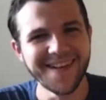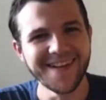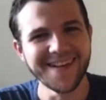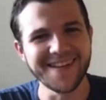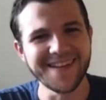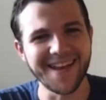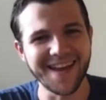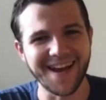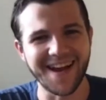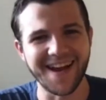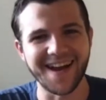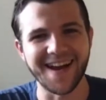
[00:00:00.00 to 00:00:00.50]

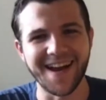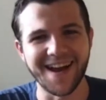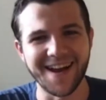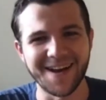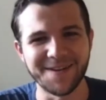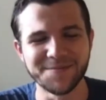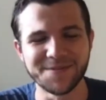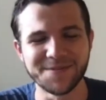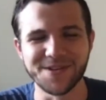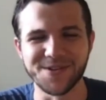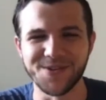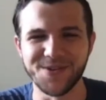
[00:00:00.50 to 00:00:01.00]
Yeah,
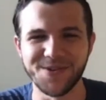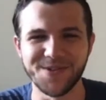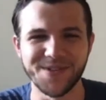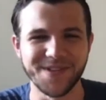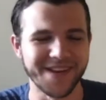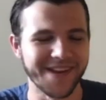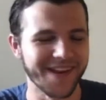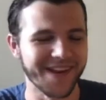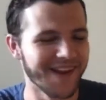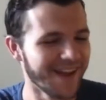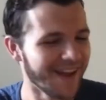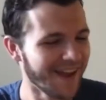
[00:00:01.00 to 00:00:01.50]

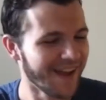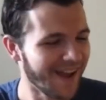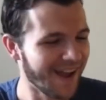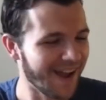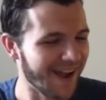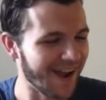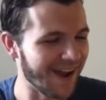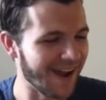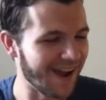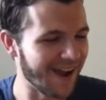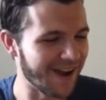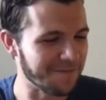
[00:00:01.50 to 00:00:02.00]
absolutely.
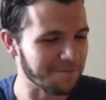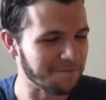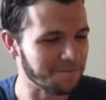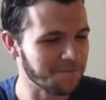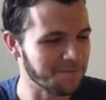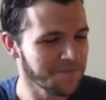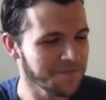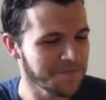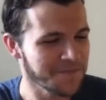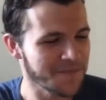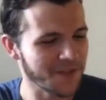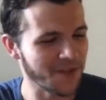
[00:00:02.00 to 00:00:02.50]
Um,
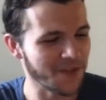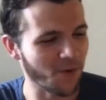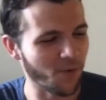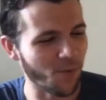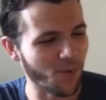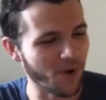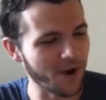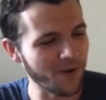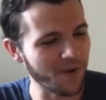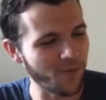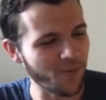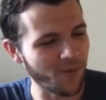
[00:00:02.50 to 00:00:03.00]
you know,
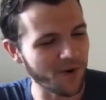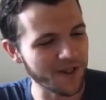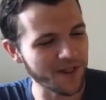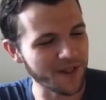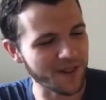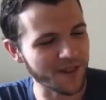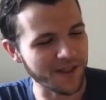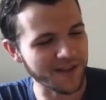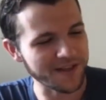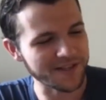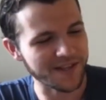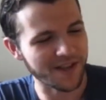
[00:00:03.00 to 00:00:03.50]
one, one of the
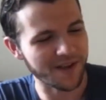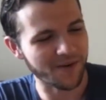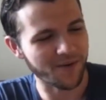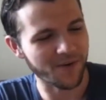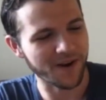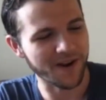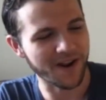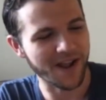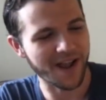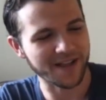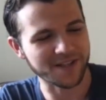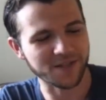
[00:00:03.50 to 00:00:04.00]
things I
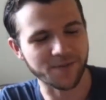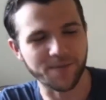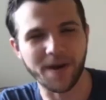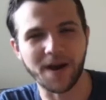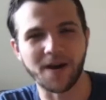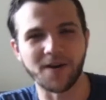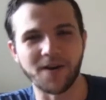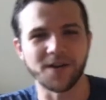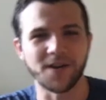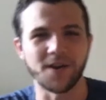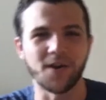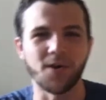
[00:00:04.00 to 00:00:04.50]
wanted to ask about,
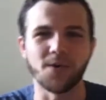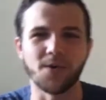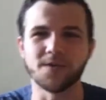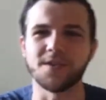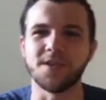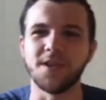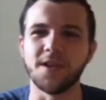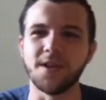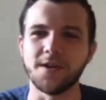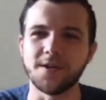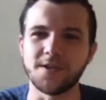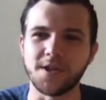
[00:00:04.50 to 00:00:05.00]
you know,
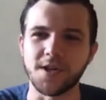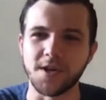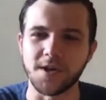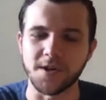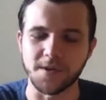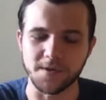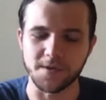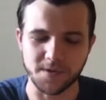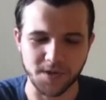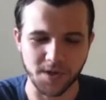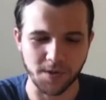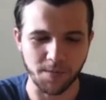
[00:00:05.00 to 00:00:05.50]
to,
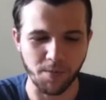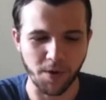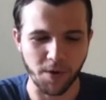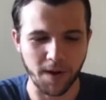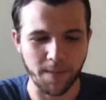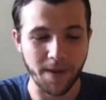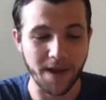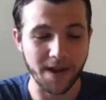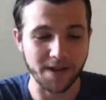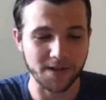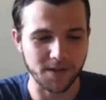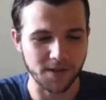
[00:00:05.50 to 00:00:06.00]
to bring
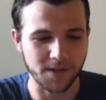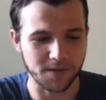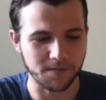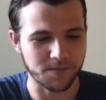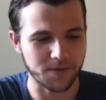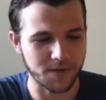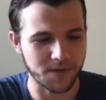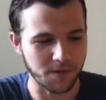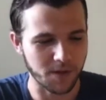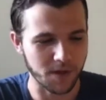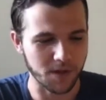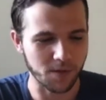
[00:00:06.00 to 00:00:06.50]
back to
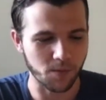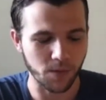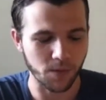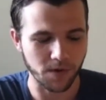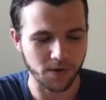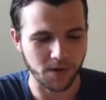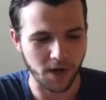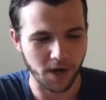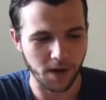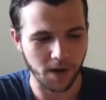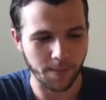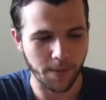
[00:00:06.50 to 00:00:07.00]
something we were
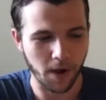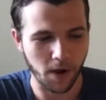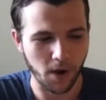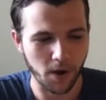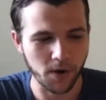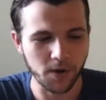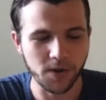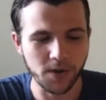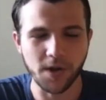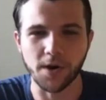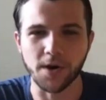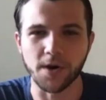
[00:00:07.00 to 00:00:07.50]
talking about
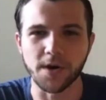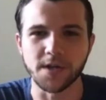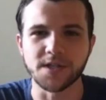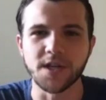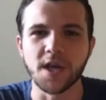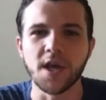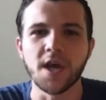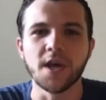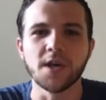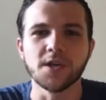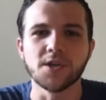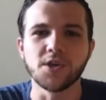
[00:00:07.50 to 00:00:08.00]
earlier is,
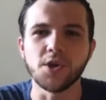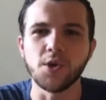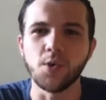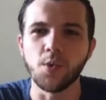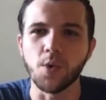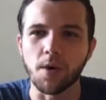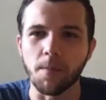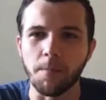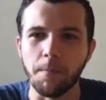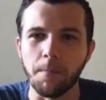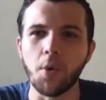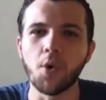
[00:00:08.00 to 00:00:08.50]
so you
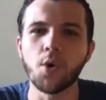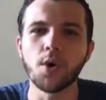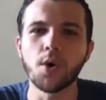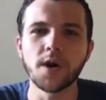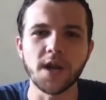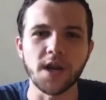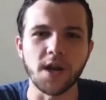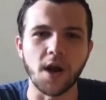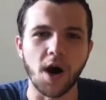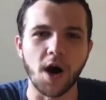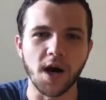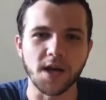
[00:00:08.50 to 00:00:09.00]
were born
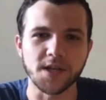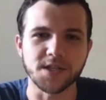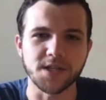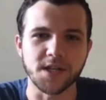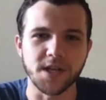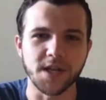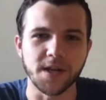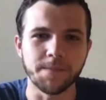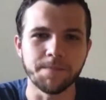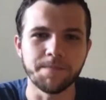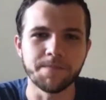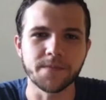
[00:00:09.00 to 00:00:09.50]
in
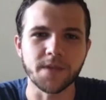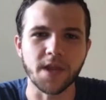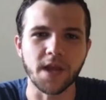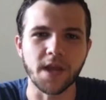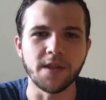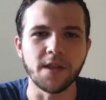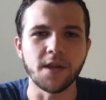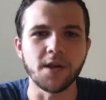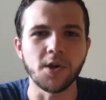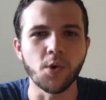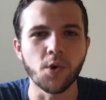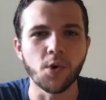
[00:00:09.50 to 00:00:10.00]
Austin and
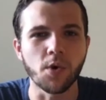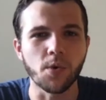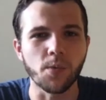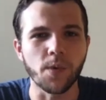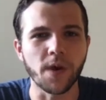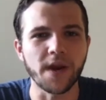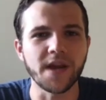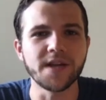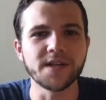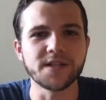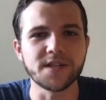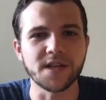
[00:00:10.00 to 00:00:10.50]
then you were
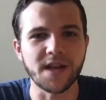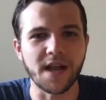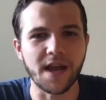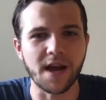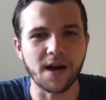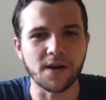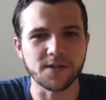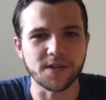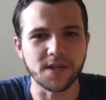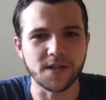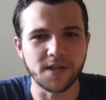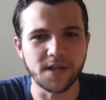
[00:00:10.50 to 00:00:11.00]
raised in
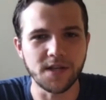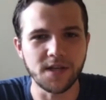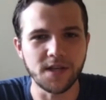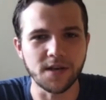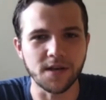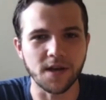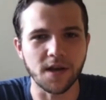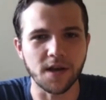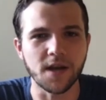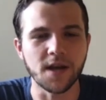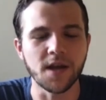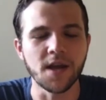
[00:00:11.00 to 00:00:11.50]

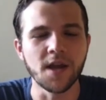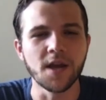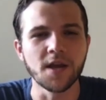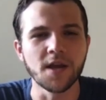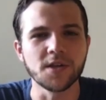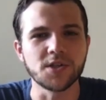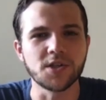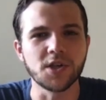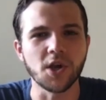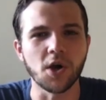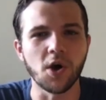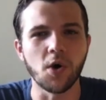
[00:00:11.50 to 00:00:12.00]
Altadena.
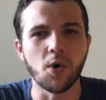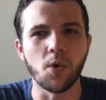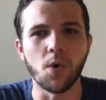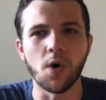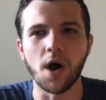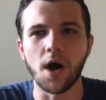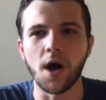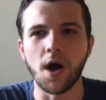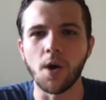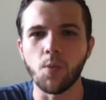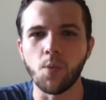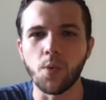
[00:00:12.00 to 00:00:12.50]
So
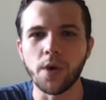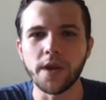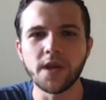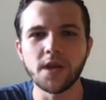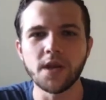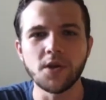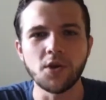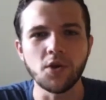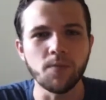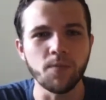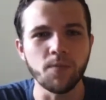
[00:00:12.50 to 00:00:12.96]
uh, when did That's you-